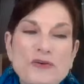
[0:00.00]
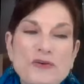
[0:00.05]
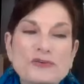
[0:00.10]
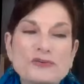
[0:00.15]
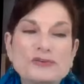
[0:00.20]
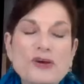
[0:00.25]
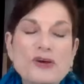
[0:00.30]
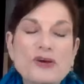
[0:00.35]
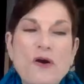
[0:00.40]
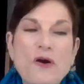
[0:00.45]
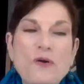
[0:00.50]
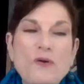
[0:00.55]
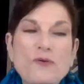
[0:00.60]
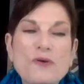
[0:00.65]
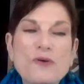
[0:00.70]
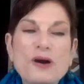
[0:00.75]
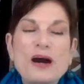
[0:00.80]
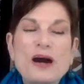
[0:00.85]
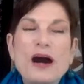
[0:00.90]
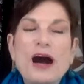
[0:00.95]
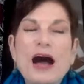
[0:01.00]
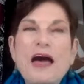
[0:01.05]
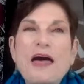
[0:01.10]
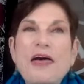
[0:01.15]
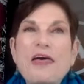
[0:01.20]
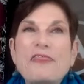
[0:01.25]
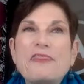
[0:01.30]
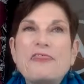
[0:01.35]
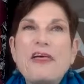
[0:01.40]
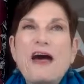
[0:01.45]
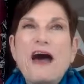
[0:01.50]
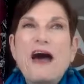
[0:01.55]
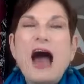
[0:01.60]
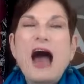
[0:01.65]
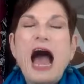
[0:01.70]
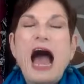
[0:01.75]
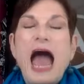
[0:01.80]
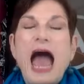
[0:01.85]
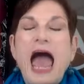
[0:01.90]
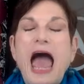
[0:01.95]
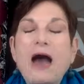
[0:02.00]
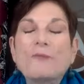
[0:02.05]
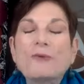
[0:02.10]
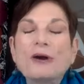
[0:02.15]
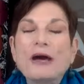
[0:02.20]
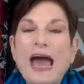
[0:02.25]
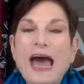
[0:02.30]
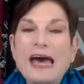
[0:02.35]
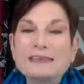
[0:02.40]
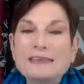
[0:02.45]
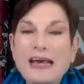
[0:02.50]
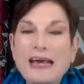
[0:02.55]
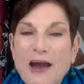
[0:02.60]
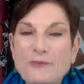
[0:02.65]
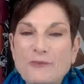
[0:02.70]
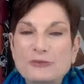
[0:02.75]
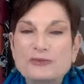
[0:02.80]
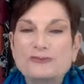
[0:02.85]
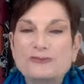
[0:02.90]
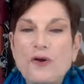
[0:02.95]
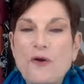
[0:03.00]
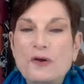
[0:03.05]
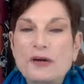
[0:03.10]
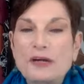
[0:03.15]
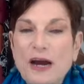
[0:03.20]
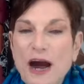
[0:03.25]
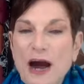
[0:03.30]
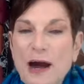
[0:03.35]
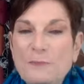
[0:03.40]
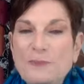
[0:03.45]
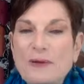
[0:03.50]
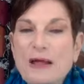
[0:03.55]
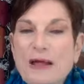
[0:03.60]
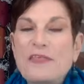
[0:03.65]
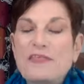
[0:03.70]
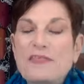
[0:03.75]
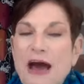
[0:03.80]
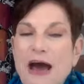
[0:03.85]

So, well, as I was growing up,